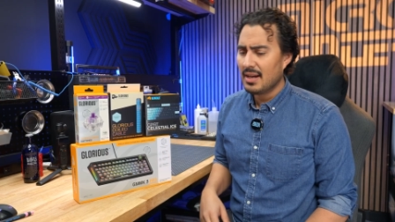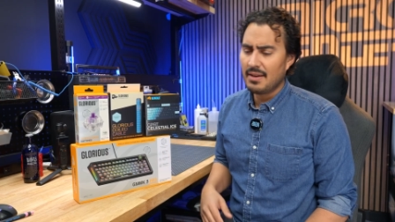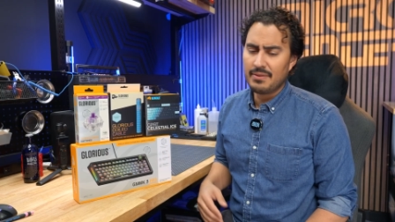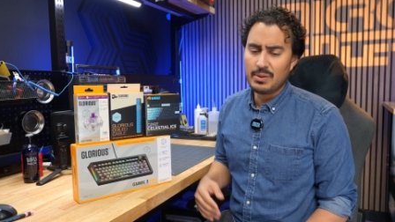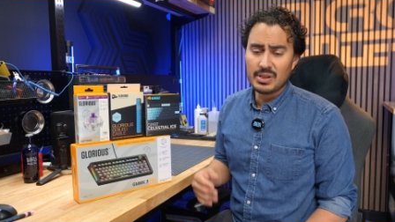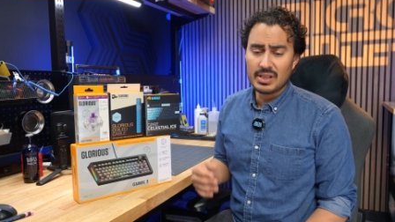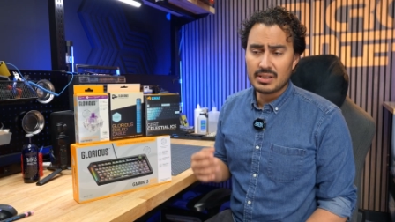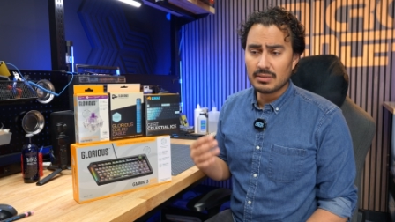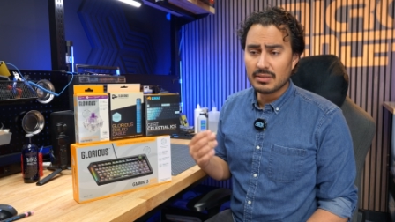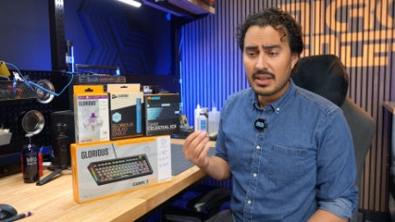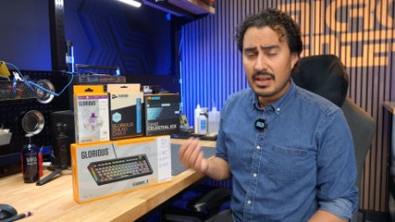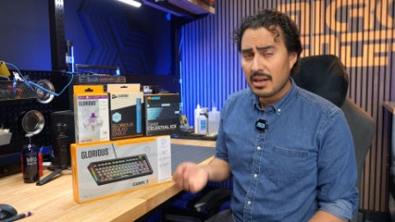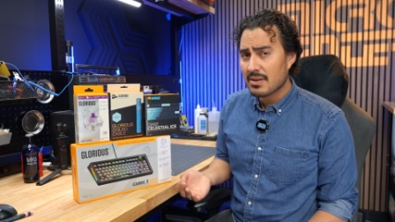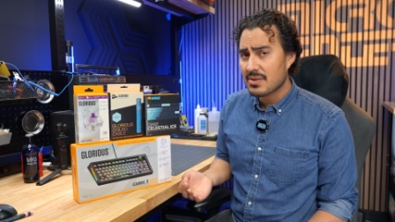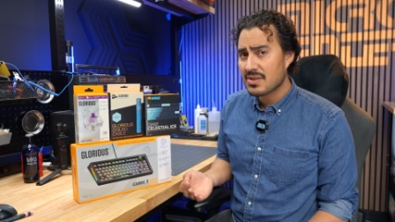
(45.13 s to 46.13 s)
If you like a
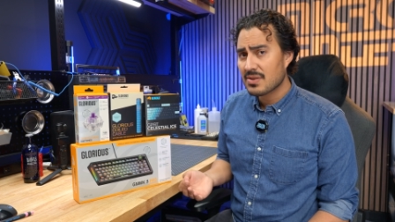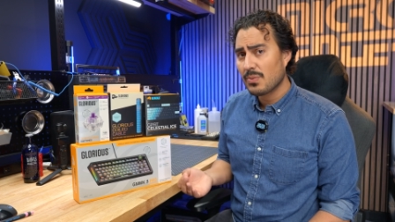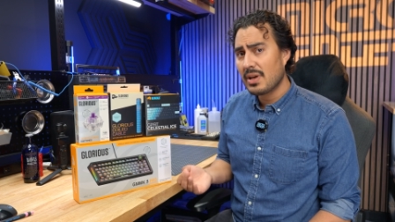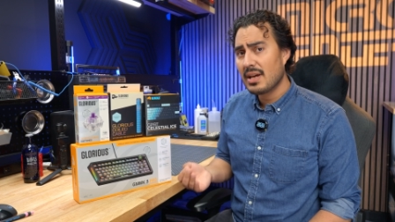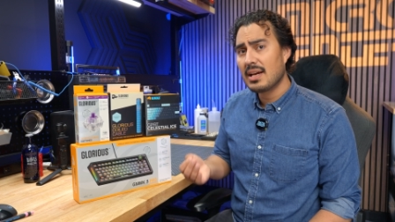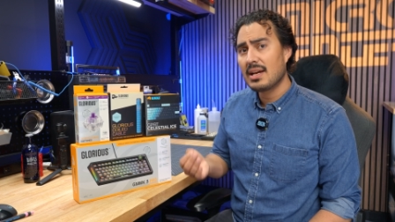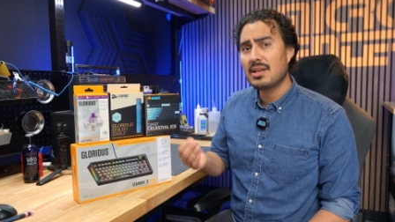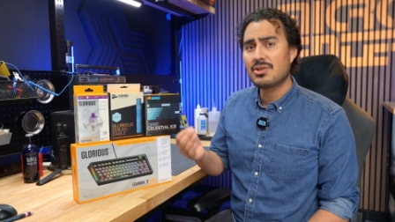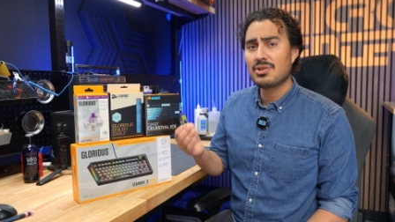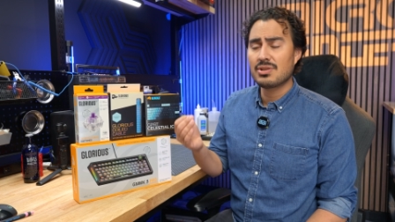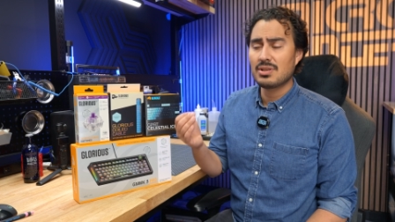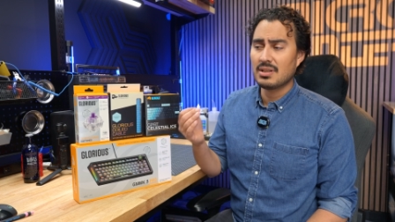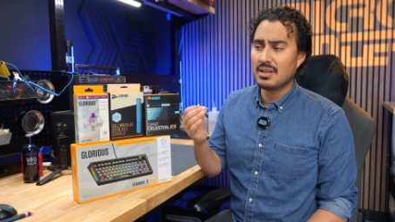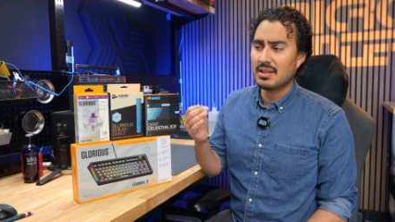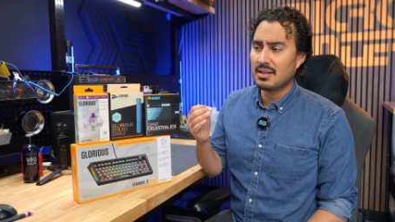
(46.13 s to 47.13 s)
linear switch,
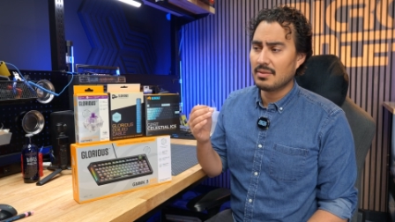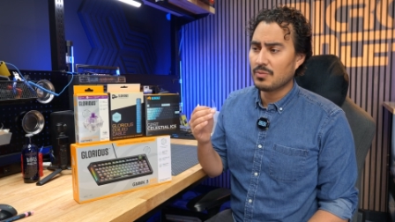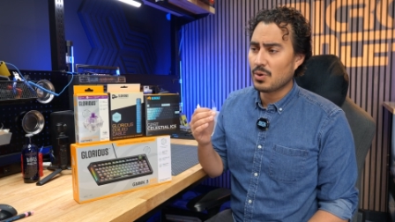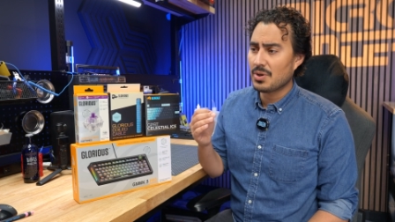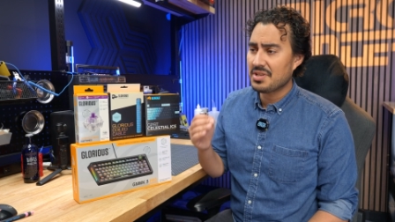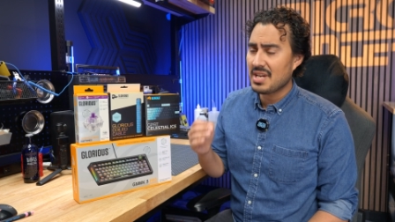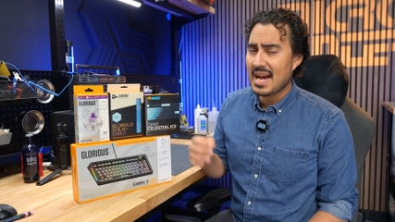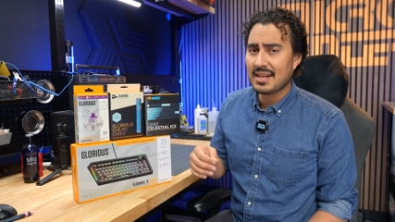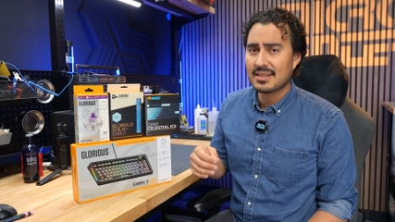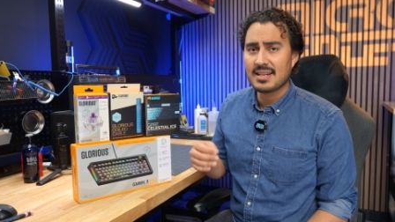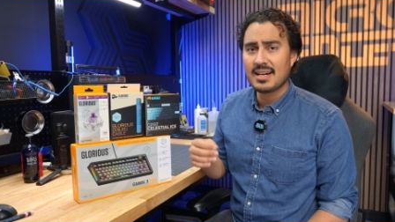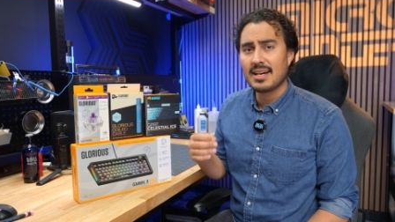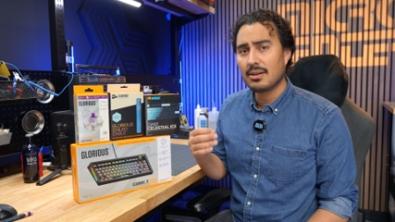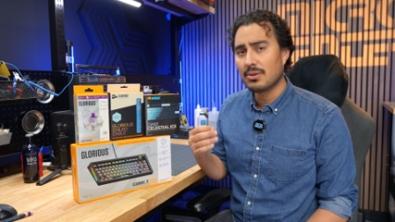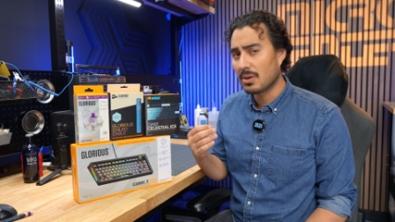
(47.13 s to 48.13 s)
a more
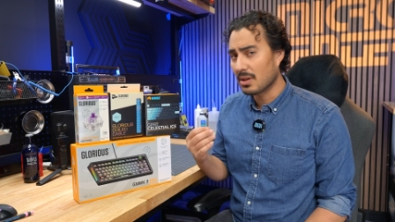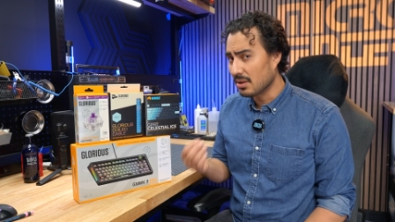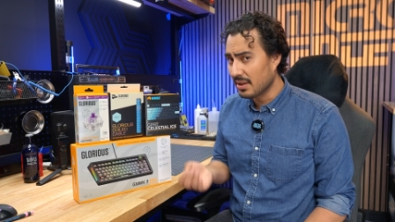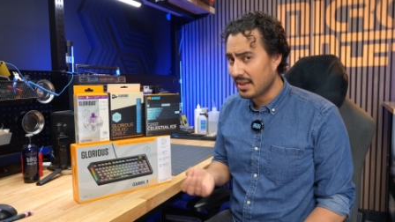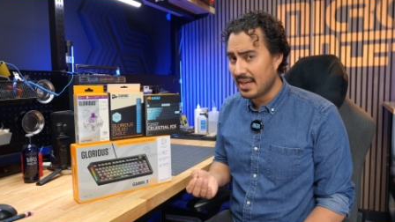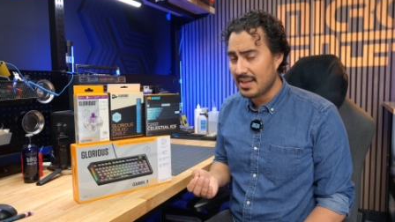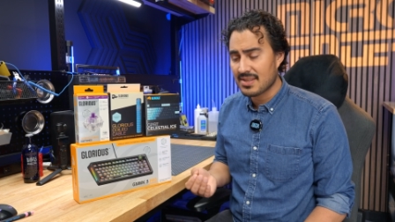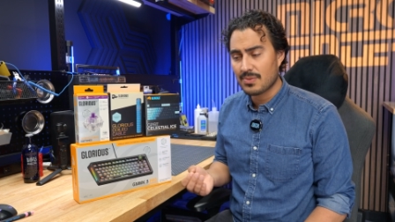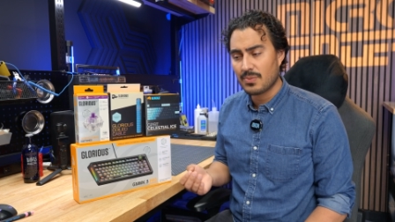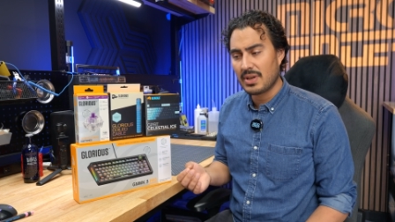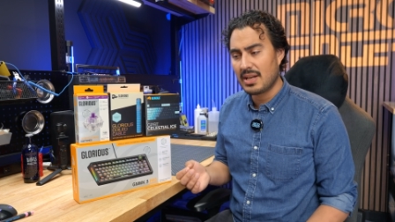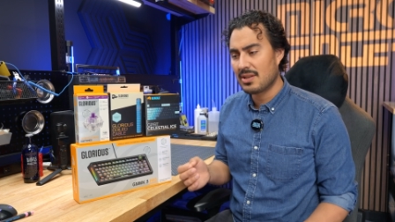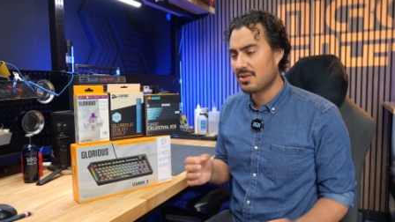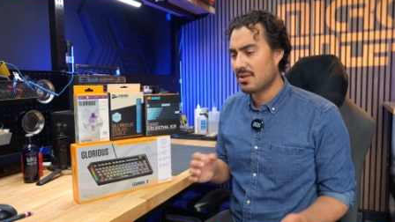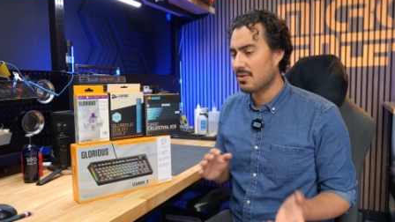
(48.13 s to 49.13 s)
tactile or clicky
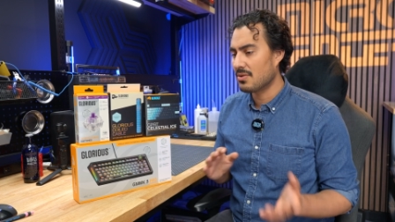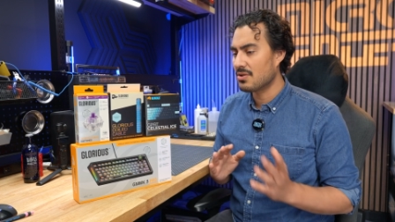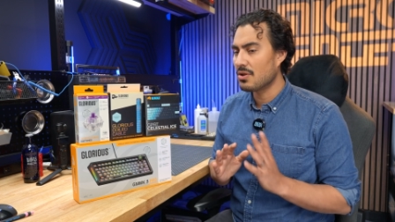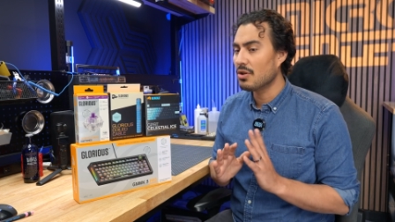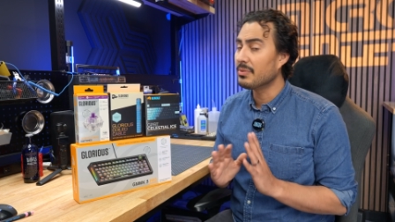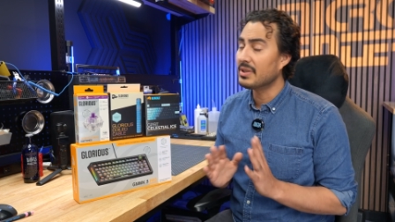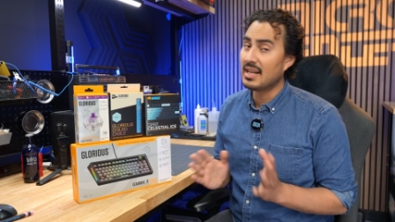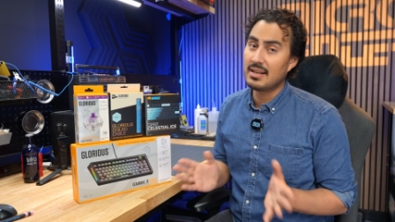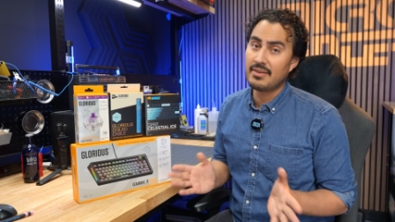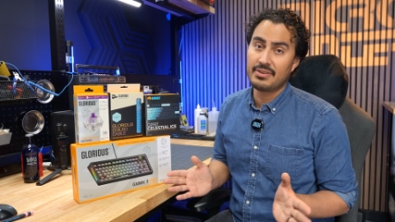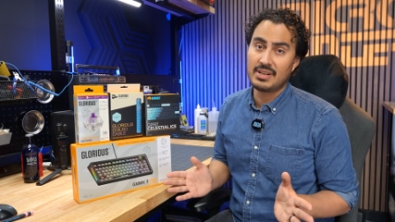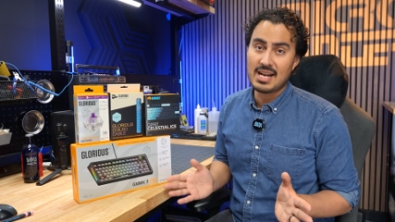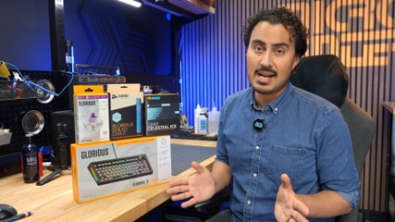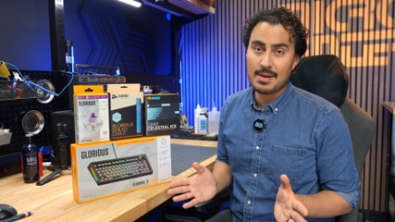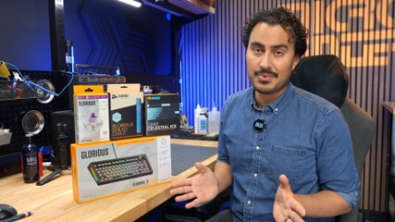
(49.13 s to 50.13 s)
switch, there's so many
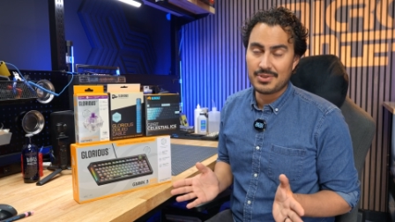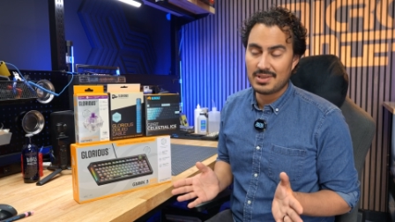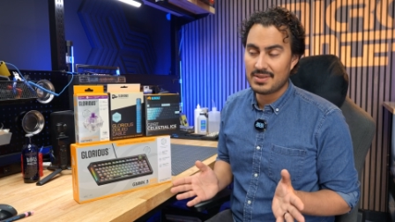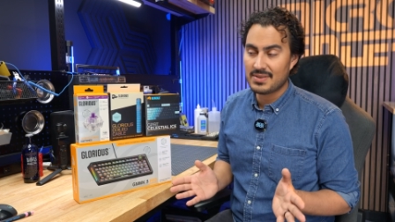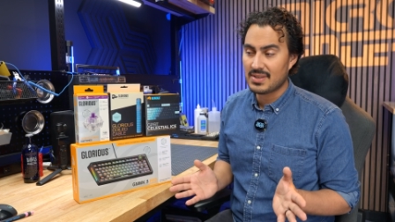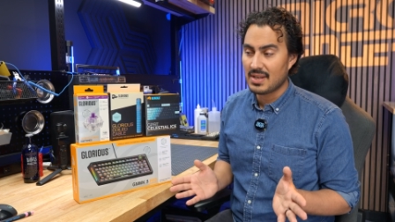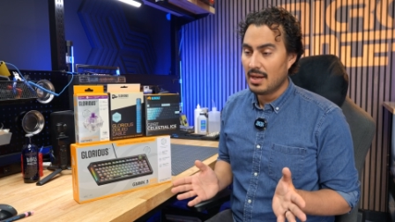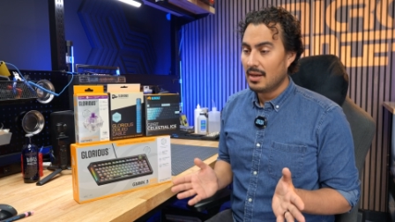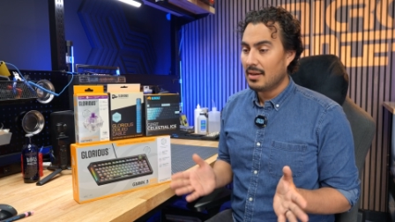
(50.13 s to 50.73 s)
different options.